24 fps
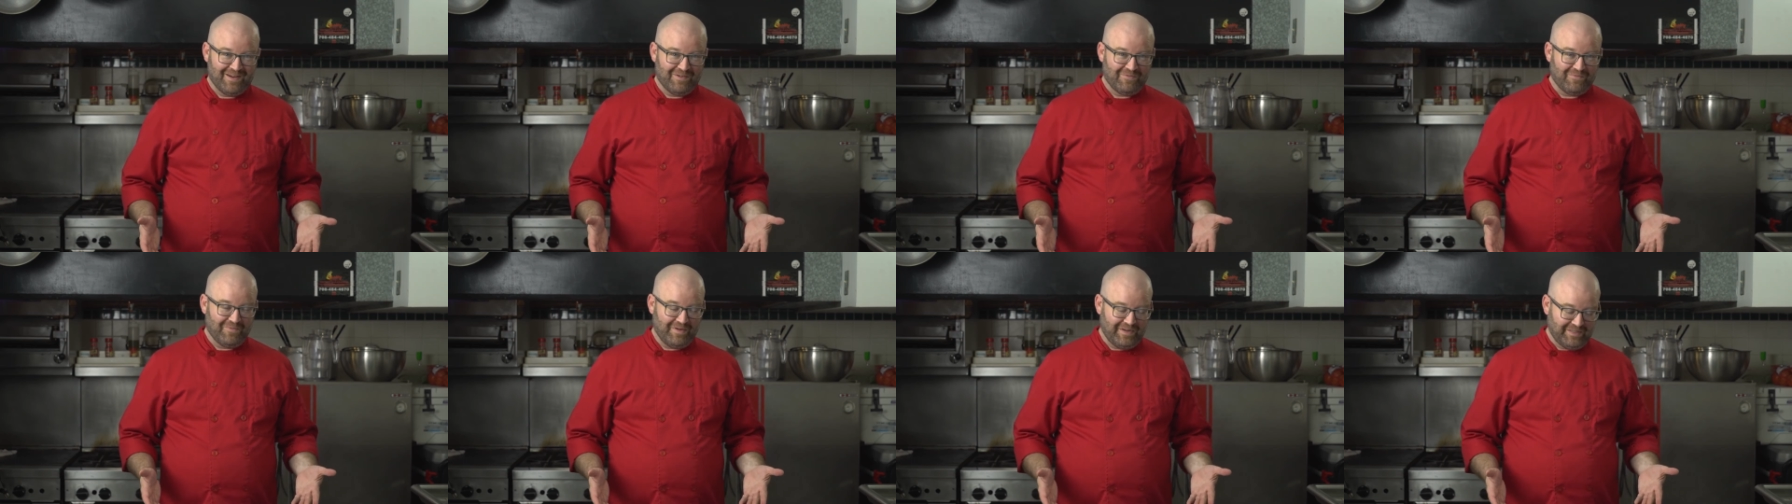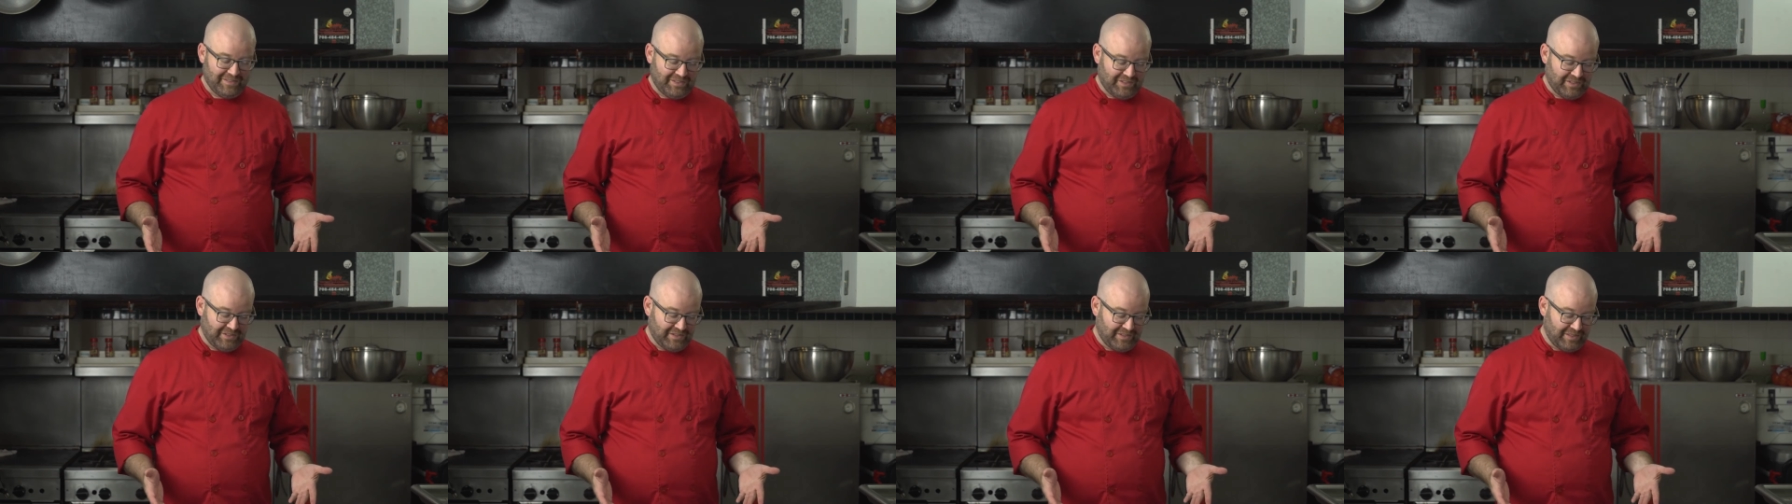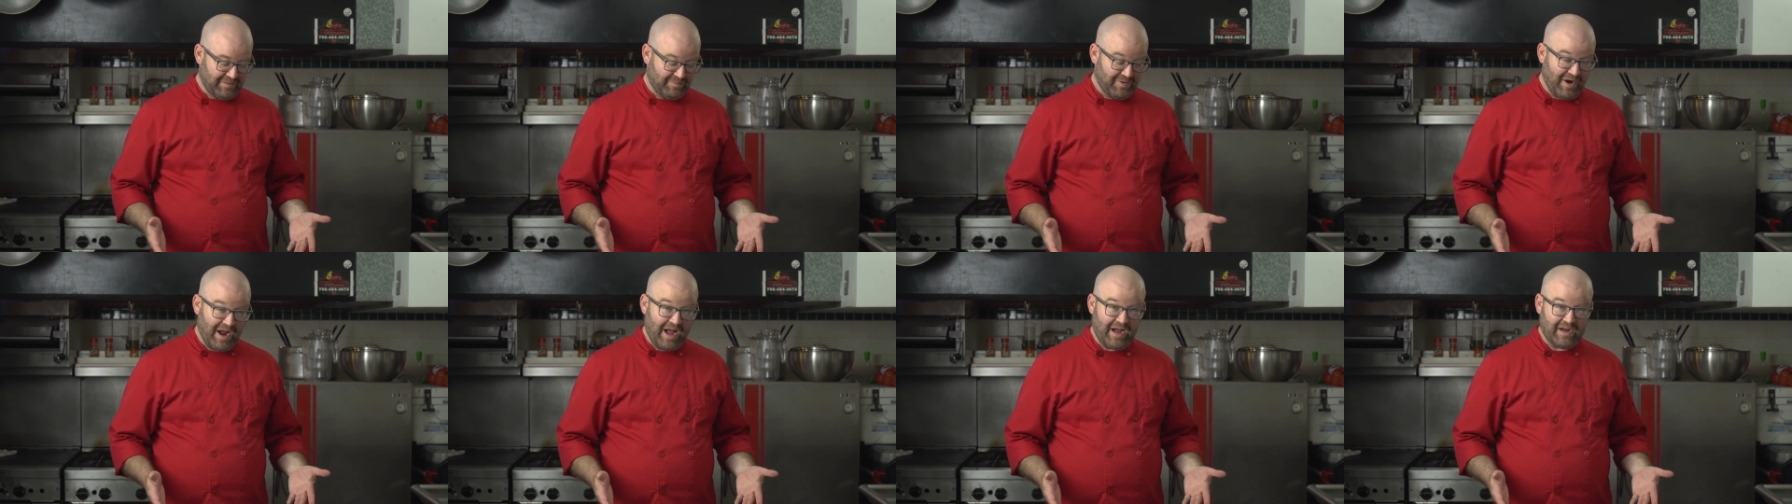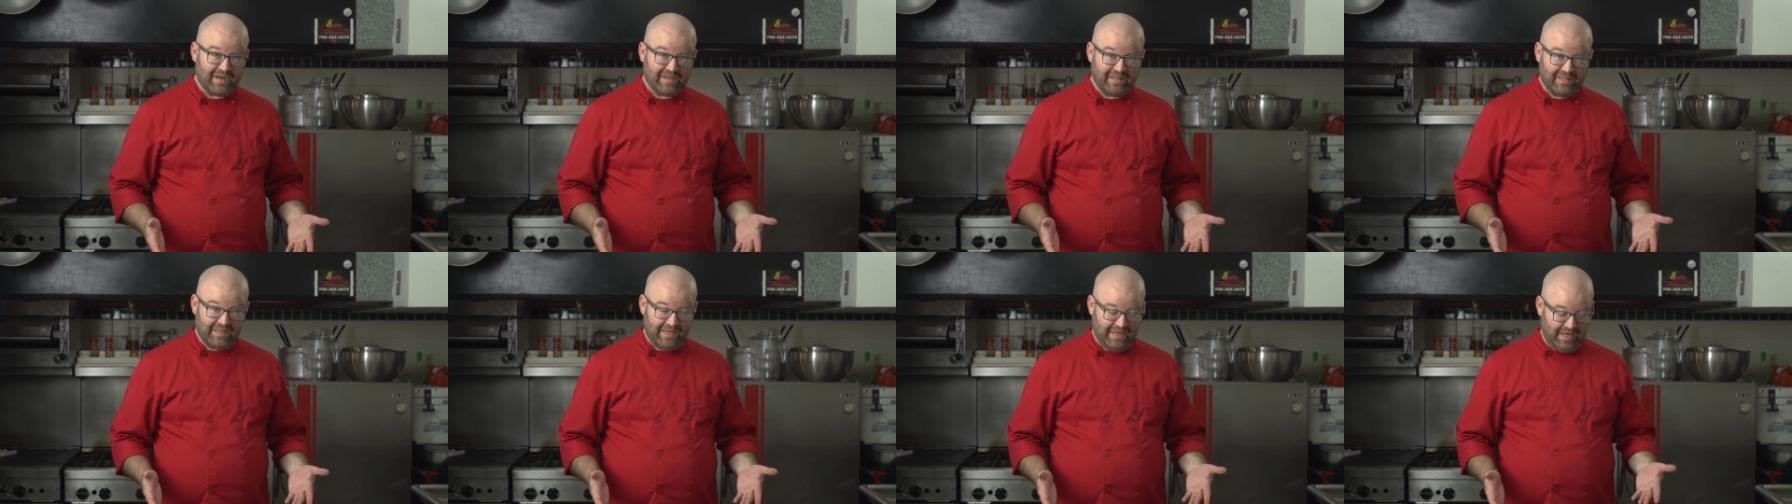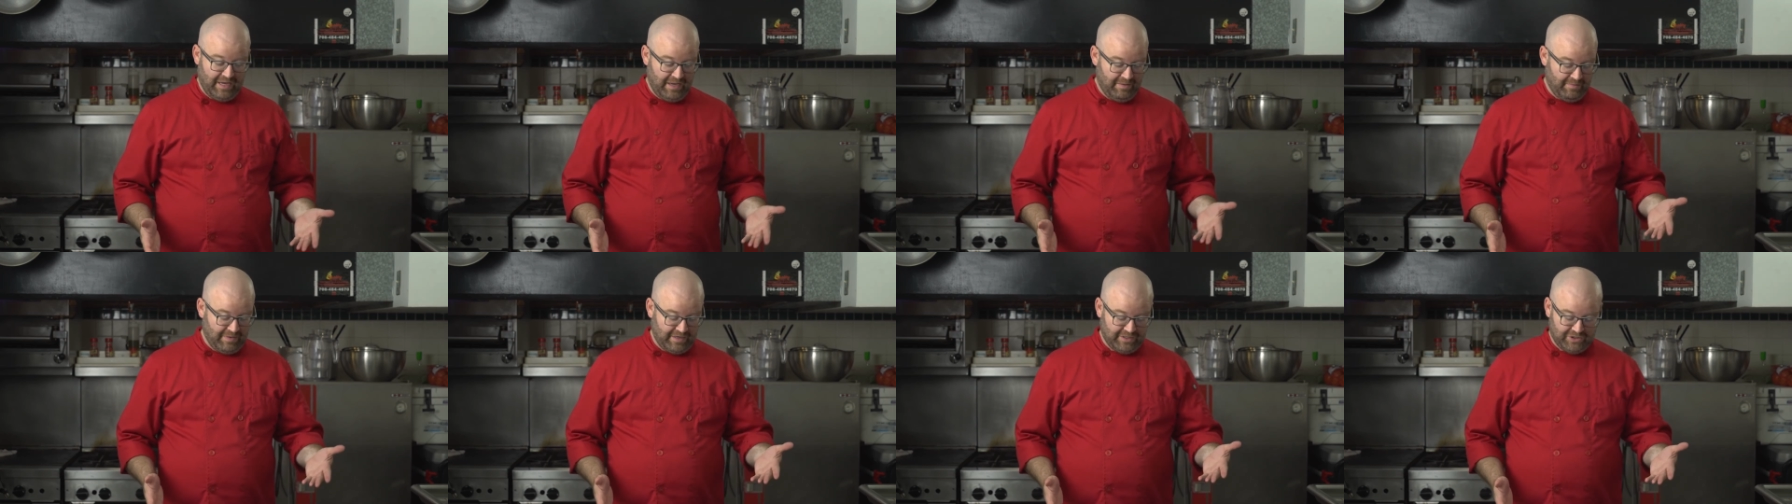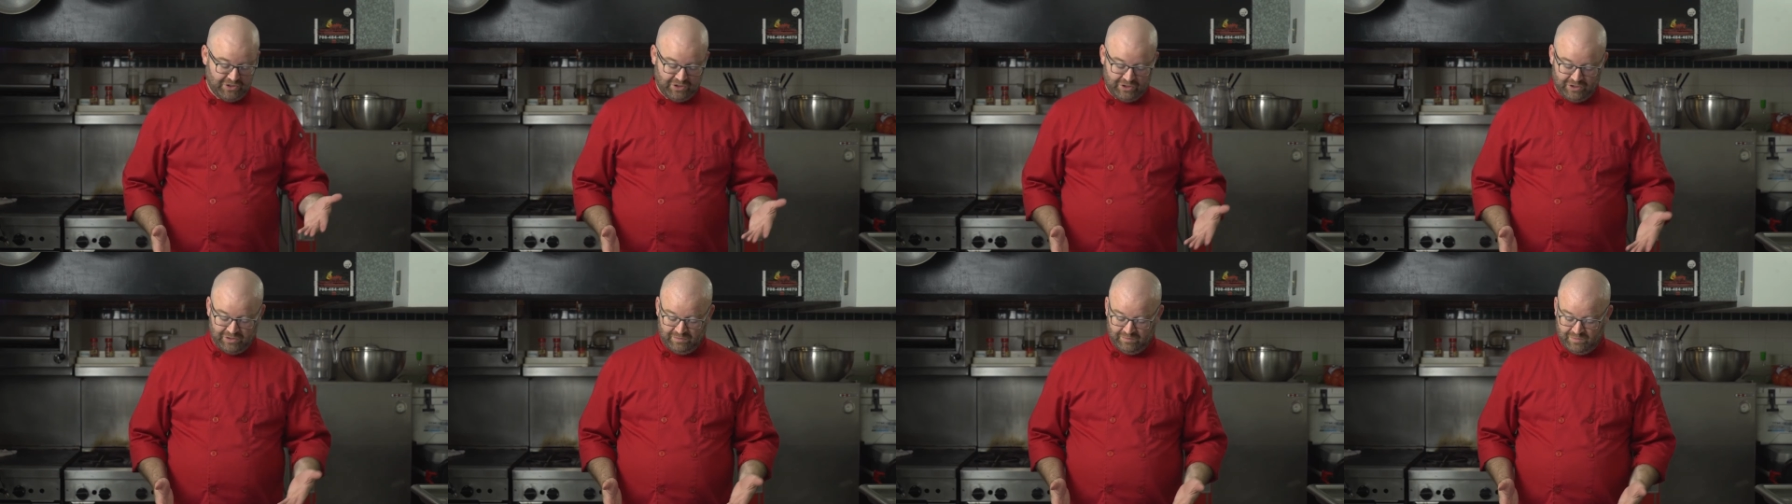Rinse the broccoli,
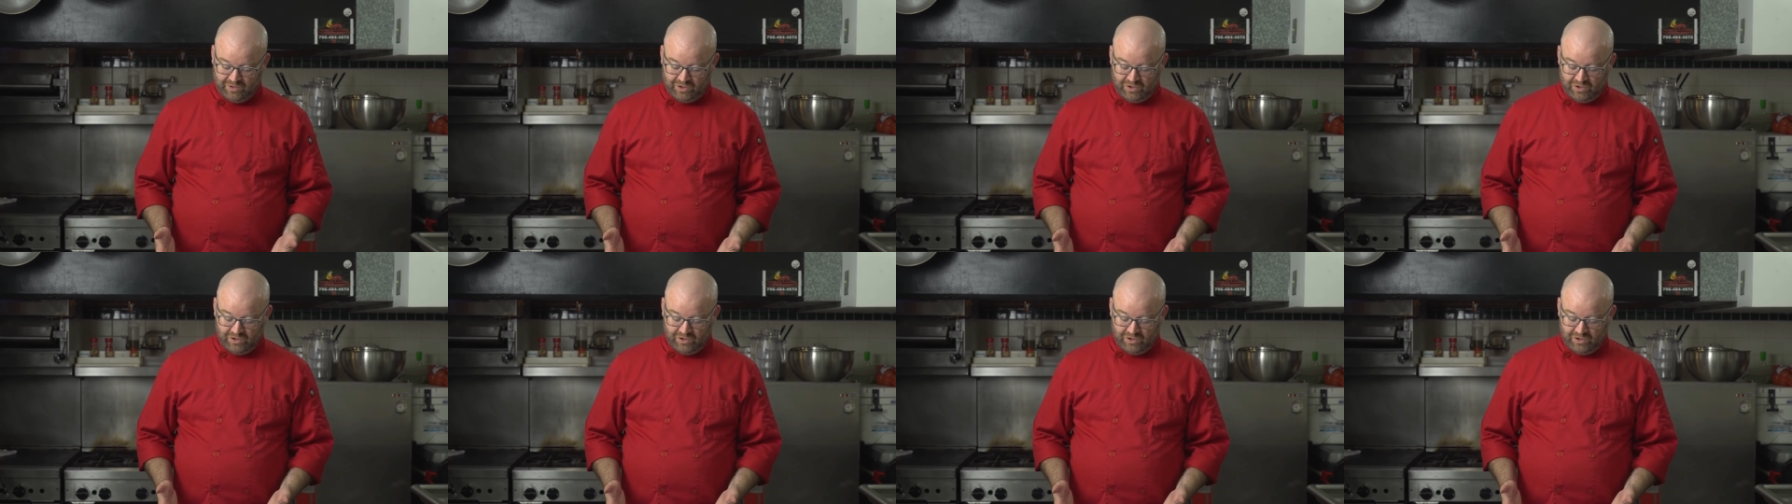mushrooms,